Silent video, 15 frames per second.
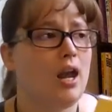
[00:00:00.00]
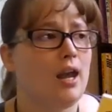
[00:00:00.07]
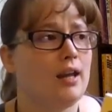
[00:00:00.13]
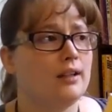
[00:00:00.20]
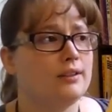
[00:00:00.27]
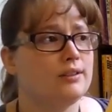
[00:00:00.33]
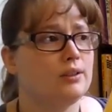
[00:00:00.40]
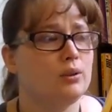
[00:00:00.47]

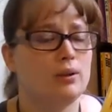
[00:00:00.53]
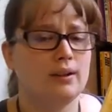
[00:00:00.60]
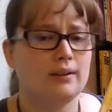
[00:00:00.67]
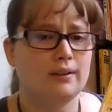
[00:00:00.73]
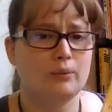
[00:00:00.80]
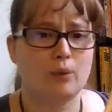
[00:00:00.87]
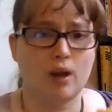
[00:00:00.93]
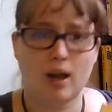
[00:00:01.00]
And so
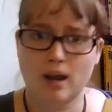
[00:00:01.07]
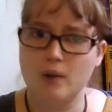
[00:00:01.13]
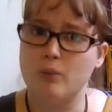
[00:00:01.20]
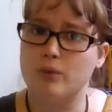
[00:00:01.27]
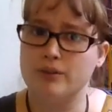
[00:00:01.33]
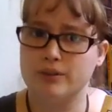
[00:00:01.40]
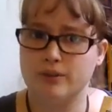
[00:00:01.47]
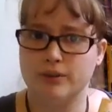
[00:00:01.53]
I
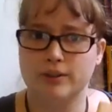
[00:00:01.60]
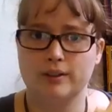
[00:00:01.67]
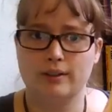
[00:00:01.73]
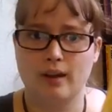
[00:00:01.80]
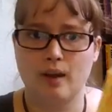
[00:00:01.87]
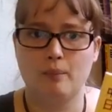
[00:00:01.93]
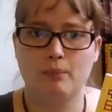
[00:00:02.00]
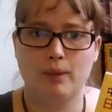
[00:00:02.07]
was going to
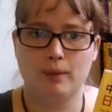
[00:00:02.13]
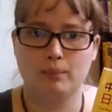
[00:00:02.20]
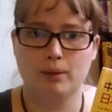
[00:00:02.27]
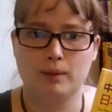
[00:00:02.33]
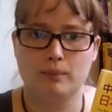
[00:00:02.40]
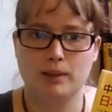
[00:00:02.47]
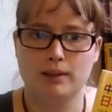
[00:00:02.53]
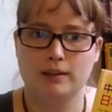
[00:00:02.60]

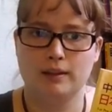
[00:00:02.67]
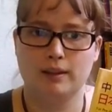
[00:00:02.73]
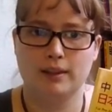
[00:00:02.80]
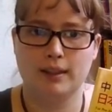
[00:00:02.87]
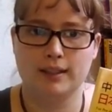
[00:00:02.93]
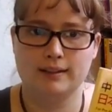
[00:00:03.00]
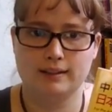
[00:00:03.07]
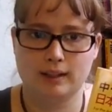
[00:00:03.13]
implement
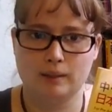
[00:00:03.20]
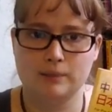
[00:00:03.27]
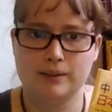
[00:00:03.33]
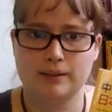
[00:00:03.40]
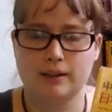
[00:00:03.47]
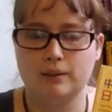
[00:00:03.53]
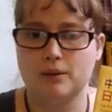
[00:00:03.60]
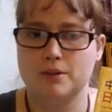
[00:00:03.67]
the same
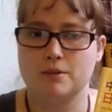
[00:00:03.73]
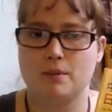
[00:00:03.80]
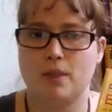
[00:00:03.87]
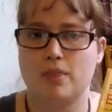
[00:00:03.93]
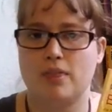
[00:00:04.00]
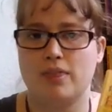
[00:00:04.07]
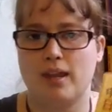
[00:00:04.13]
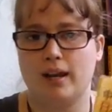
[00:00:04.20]
study regimen
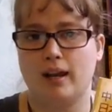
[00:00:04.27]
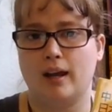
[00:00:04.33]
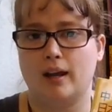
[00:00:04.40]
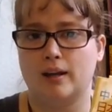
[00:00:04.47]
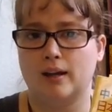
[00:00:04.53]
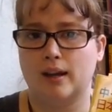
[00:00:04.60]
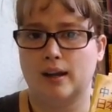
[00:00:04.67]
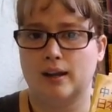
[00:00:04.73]
that they
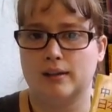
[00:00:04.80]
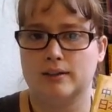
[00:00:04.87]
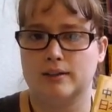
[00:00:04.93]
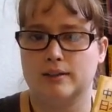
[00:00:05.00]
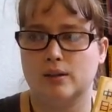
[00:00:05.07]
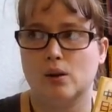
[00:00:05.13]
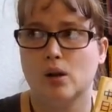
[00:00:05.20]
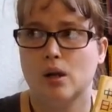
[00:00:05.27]
had, and
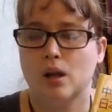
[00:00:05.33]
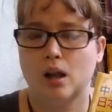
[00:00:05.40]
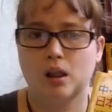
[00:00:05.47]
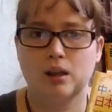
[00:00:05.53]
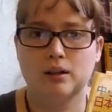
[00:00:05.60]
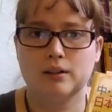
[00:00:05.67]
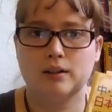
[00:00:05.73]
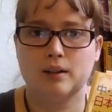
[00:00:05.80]
so a
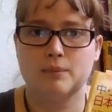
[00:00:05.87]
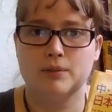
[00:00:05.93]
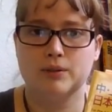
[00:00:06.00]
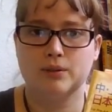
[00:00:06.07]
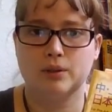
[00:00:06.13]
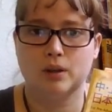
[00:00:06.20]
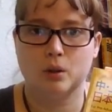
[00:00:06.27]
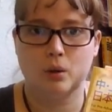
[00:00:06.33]
lot of times you
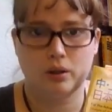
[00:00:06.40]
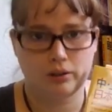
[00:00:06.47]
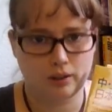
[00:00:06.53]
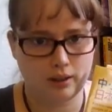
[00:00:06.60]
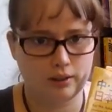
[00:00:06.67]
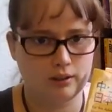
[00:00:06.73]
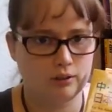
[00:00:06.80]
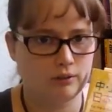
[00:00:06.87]
can go
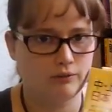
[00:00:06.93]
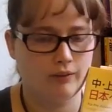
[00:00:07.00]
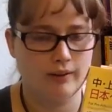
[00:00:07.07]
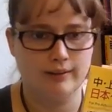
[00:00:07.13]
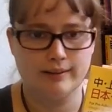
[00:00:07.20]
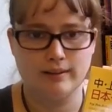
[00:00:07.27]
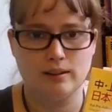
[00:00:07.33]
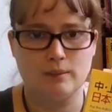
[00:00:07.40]
online, you can
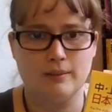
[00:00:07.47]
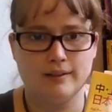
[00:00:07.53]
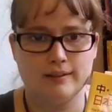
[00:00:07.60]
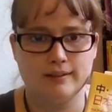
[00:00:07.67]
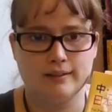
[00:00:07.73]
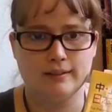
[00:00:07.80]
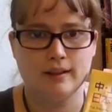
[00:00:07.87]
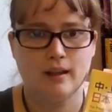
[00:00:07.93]
find
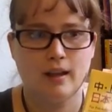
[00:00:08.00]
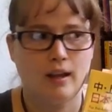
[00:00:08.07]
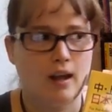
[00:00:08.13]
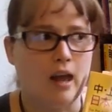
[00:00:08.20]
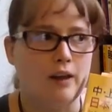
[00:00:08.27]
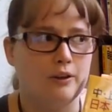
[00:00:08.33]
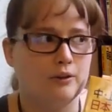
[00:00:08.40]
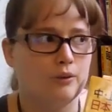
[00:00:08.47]
syllabuses,
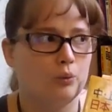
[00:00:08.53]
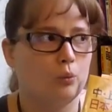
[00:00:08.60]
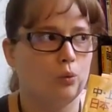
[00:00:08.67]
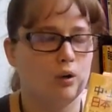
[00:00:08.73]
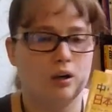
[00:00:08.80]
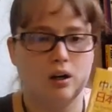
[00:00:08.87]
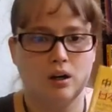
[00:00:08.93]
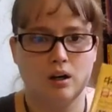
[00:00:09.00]
and you can
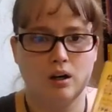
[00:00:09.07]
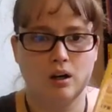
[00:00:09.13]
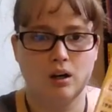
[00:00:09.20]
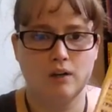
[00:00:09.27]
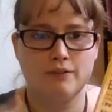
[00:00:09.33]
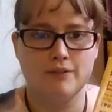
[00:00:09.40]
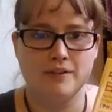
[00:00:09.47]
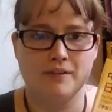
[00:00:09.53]
work
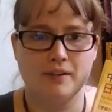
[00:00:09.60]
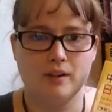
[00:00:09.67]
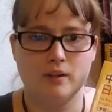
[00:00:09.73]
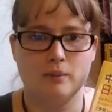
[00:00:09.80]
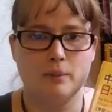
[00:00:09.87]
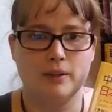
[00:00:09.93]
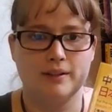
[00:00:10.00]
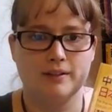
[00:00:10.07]
off the
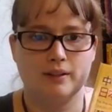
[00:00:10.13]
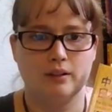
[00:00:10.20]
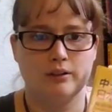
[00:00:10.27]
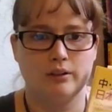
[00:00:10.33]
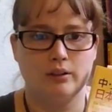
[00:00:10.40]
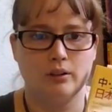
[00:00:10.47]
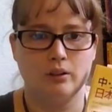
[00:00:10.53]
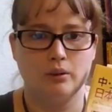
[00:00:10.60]
syllabus
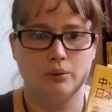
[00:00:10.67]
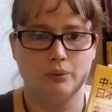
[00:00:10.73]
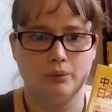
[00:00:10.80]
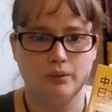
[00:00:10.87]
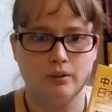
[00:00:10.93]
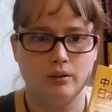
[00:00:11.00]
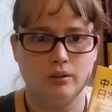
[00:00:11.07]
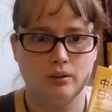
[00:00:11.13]
on your
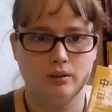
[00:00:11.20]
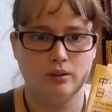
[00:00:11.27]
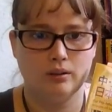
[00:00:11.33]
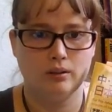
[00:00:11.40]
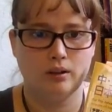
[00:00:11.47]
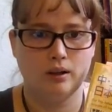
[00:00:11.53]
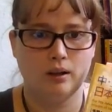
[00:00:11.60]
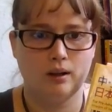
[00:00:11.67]
own.
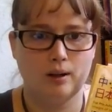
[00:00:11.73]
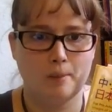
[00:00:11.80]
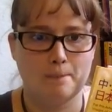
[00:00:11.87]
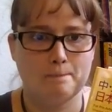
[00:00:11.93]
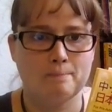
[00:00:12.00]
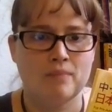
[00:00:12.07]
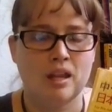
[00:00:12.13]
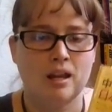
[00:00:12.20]

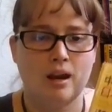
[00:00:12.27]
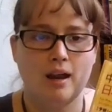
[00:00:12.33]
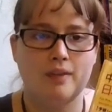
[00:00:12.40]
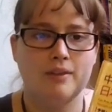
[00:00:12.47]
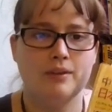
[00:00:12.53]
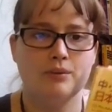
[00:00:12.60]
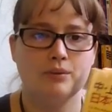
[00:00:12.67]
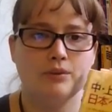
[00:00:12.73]

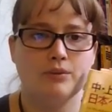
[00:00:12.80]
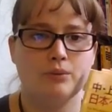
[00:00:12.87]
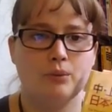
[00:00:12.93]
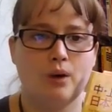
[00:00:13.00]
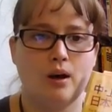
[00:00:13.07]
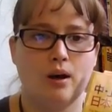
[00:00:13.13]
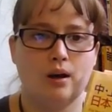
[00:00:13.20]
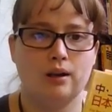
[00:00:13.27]
And this was
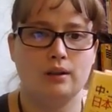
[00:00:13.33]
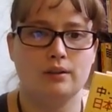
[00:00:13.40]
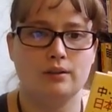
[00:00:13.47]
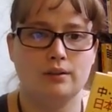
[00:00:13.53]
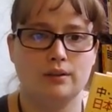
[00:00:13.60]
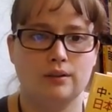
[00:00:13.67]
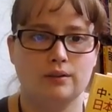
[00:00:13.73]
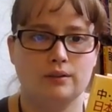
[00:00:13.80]

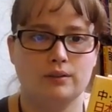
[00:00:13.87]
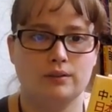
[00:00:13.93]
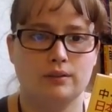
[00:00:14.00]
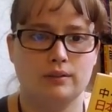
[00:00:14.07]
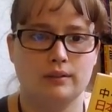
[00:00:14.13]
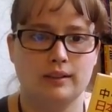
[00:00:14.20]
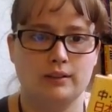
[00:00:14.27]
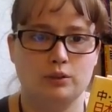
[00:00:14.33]

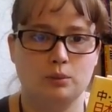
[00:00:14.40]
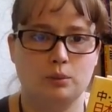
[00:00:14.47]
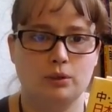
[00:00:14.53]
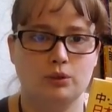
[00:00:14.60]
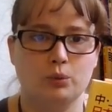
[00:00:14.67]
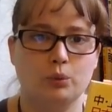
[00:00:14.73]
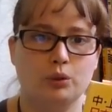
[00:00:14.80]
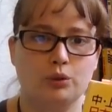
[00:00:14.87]
these two
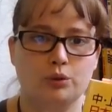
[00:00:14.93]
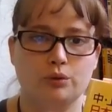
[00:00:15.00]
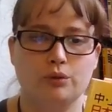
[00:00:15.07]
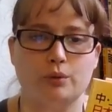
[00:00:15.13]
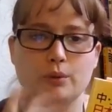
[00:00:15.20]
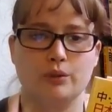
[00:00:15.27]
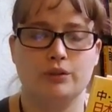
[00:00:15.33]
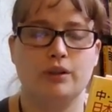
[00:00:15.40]
books were two
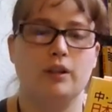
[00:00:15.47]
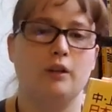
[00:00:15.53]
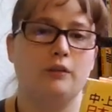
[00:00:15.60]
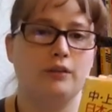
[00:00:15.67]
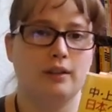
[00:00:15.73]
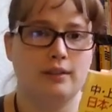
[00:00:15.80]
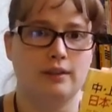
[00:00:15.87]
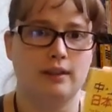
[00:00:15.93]
of the books I
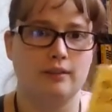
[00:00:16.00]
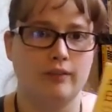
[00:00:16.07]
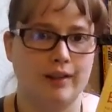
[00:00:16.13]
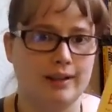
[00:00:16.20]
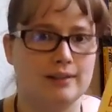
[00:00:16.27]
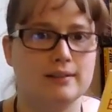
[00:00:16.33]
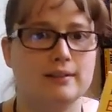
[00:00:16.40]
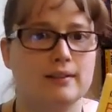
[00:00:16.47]
used at the
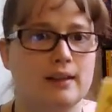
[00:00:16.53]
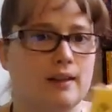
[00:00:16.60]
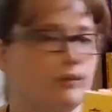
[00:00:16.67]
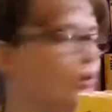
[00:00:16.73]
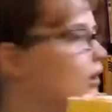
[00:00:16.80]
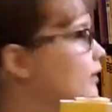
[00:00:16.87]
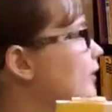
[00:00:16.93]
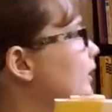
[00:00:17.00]
advanced
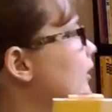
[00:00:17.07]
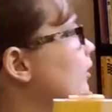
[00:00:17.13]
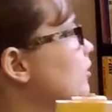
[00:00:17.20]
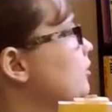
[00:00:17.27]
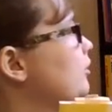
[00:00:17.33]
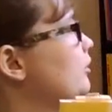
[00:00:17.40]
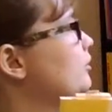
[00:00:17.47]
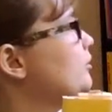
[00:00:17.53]
level, and they
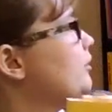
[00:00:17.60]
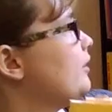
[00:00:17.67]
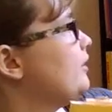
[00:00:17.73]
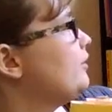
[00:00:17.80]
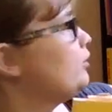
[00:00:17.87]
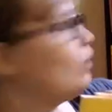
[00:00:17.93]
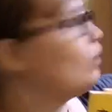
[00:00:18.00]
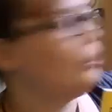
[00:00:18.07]
also used
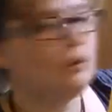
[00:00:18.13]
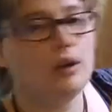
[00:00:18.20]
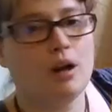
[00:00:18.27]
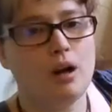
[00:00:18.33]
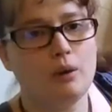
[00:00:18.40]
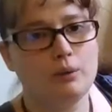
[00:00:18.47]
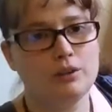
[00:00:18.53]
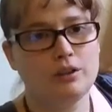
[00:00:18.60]
this
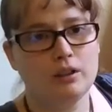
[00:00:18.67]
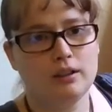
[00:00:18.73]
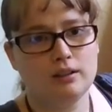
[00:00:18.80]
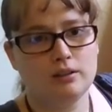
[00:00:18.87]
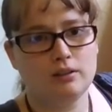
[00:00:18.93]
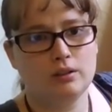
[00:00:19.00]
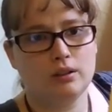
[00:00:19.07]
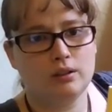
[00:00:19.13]
Tobira, which I'll get
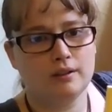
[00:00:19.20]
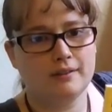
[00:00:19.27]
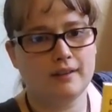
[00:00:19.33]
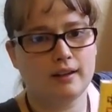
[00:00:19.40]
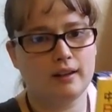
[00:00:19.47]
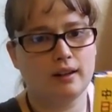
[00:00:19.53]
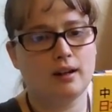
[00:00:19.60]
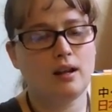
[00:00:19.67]
to here in a
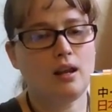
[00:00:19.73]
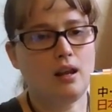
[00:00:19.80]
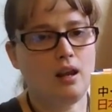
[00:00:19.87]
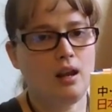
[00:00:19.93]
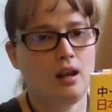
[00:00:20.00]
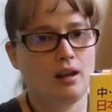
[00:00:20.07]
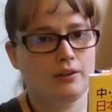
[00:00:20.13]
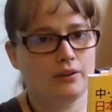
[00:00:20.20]
second.
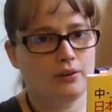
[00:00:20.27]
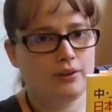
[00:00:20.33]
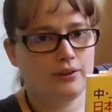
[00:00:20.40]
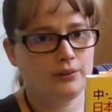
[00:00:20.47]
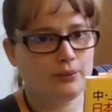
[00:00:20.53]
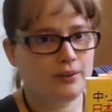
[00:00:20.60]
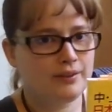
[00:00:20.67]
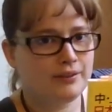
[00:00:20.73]
And so
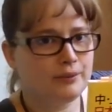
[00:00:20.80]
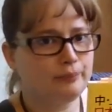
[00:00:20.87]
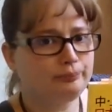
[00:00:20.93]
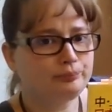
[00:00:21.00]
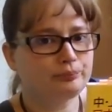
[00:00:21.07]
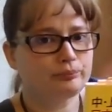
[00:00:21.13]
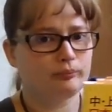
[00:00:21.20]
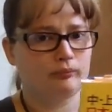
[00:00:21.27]
this was
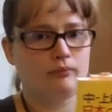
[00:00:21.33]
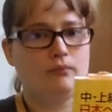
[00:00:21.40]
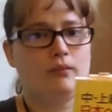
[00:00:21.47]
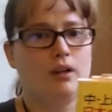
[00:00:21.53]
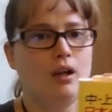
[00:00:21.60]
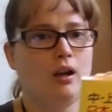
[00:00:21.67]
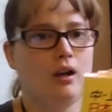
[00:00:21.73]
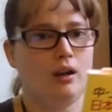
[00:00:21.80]

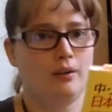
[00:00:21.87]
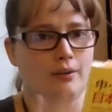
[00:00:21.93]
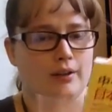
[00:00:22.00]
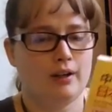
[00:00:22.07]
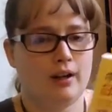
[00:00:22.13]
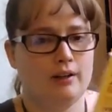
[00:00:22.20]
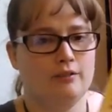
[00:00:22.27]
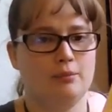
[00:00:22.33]
their
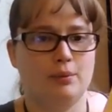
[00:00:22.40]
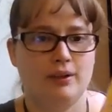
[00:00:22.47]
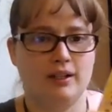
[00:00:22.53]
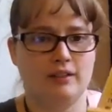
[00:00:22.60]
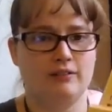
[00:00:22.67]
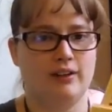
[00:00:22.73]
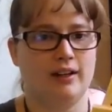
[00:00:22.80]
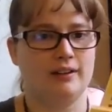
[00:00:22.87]
kind of
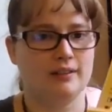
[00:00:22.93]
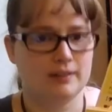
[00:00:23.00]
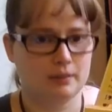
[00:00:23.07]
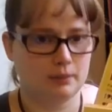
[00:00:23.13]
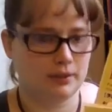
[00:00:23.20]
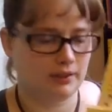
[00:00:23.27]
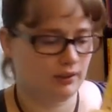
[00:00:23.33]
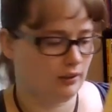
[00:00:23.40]
pre-advanced
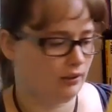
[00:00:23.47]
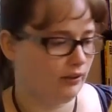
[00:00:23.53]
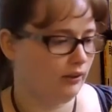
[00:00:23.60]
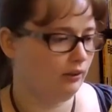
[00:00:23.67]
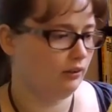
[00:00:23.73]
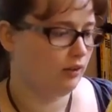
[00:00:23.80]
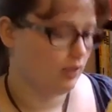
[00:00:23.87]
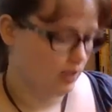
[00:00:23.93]
material.